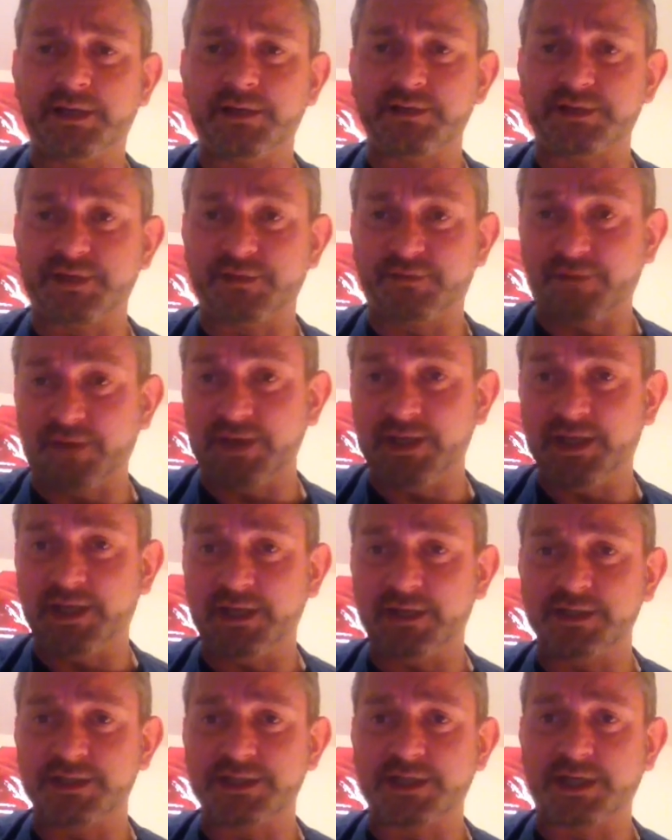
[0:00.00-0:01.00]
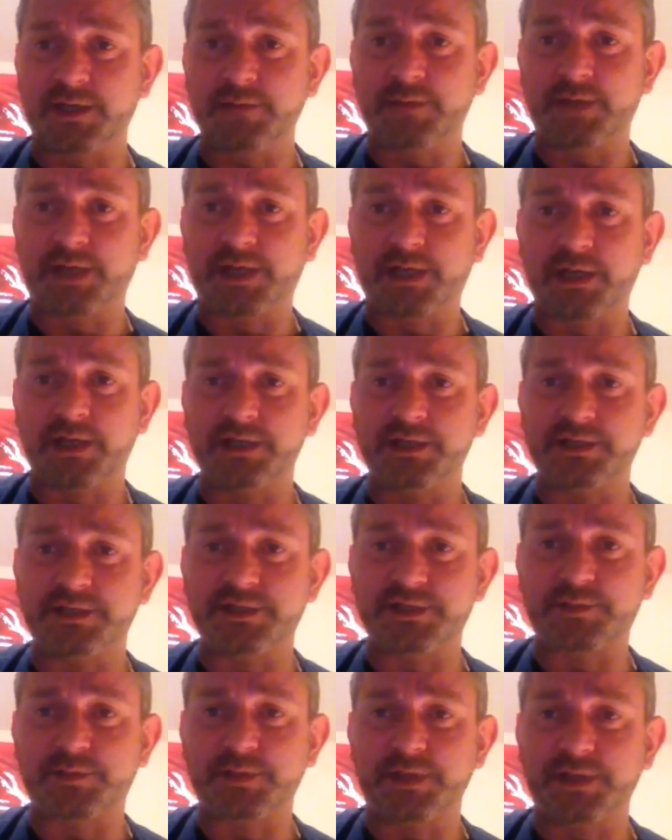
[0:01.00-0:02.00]
was defending at the time. My client had
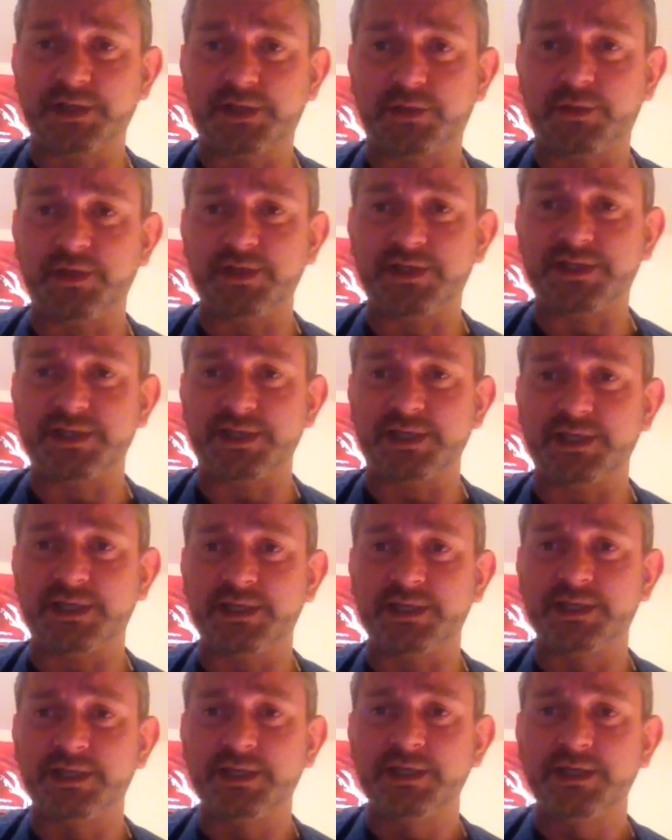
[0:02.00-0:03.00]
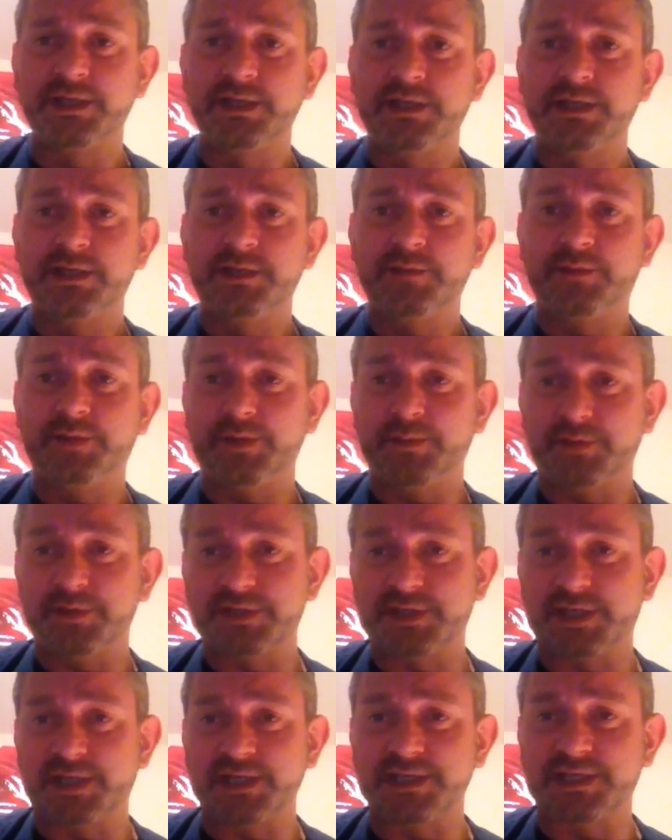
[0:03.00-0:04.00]
just been acquitted, pretty
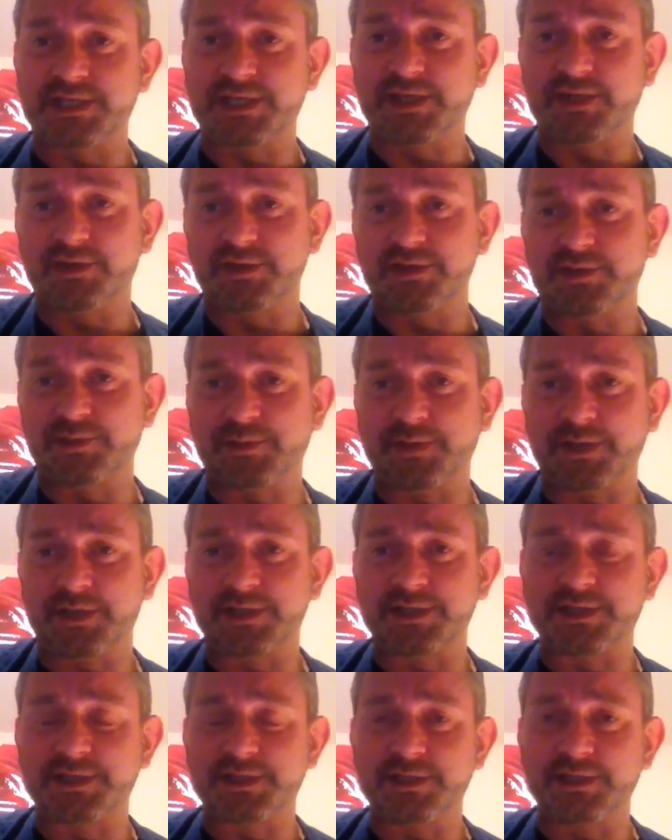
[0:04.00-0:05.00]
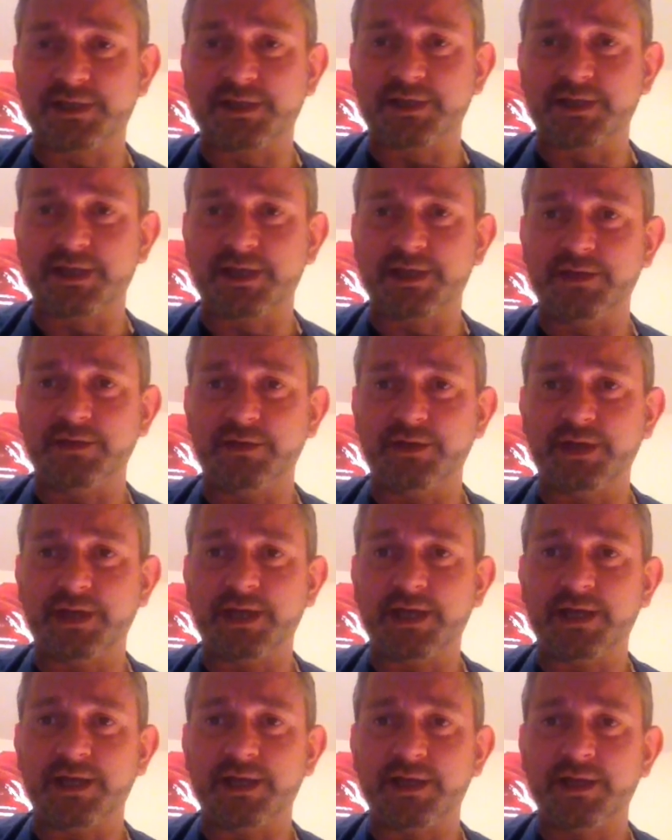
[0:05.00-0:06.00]
much against the odds, but that's neither here nor
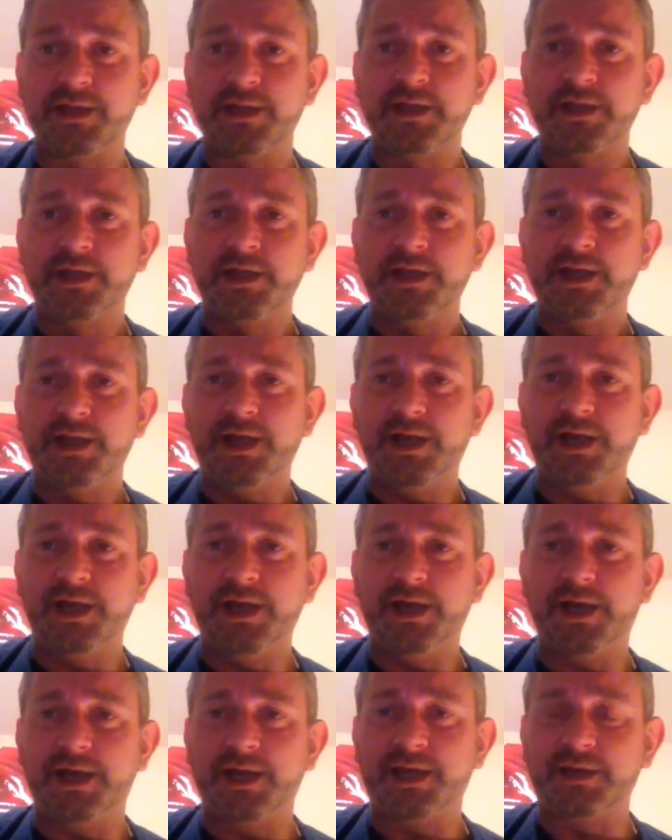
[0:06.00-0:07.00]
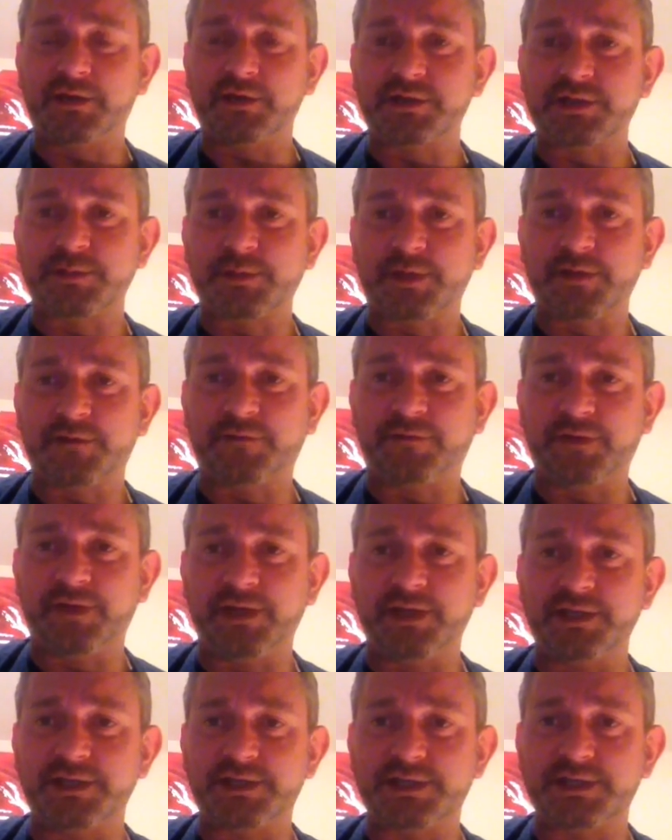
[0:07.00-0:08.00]
there. And I got to my
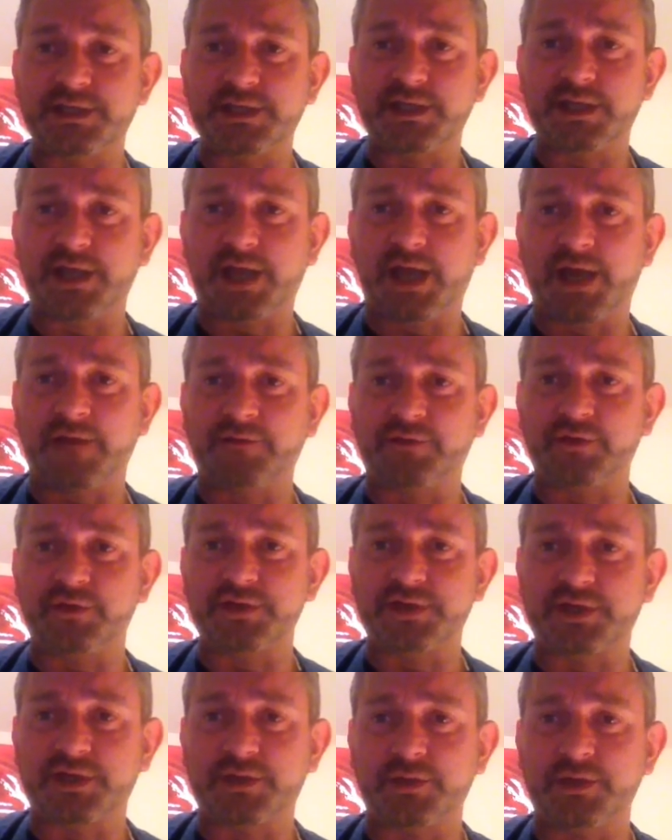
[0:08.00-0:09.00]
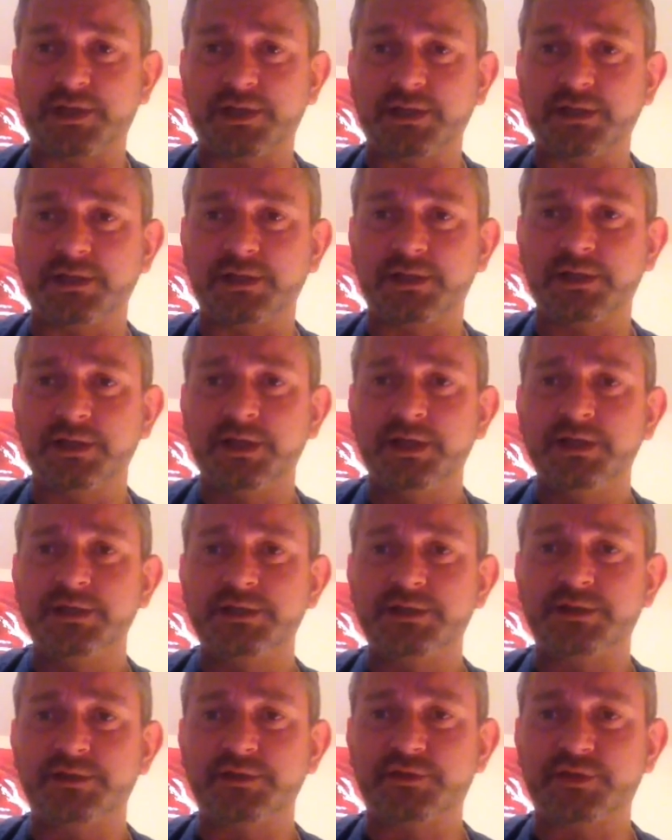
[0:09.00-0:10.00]
feet after his acquittal
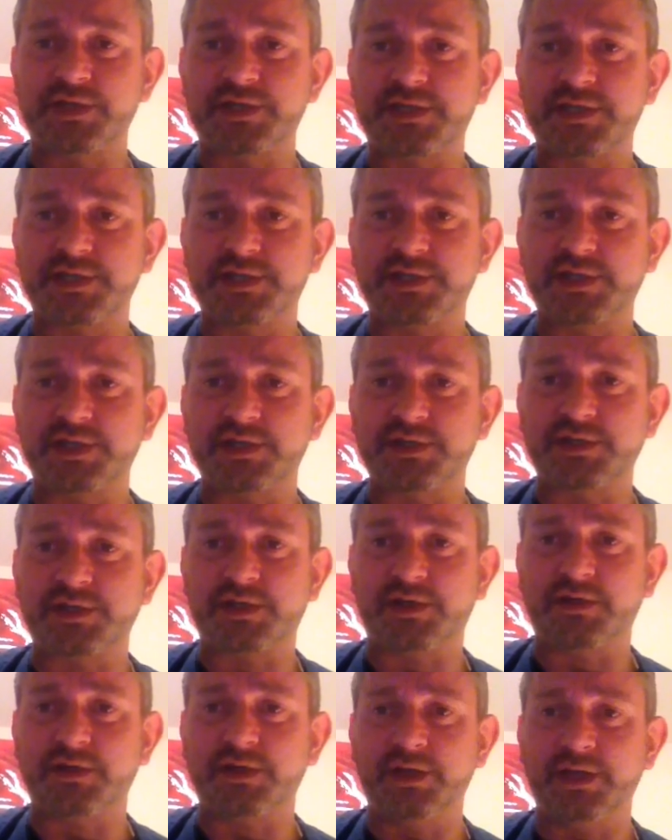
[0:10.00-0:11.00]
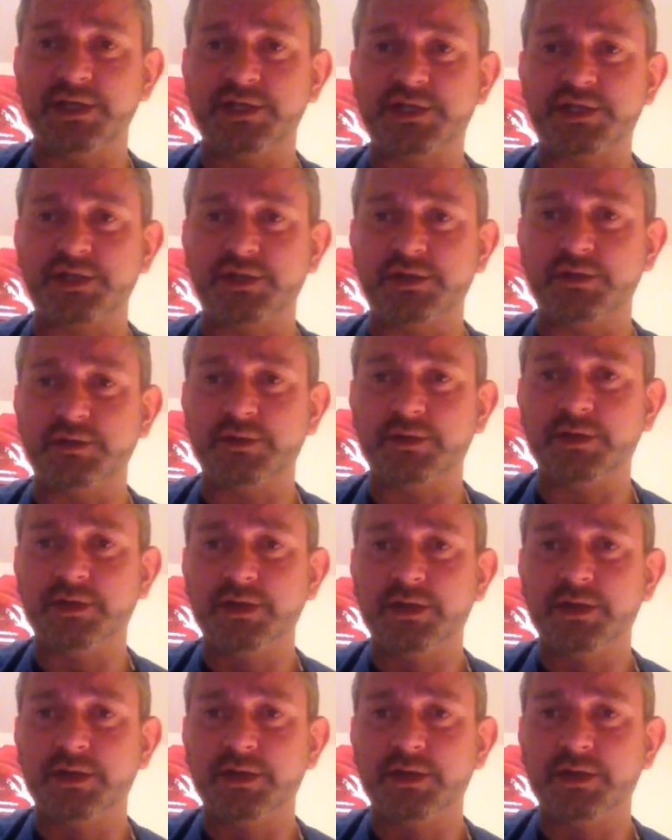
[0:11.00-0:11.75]
to address the judge on an issue,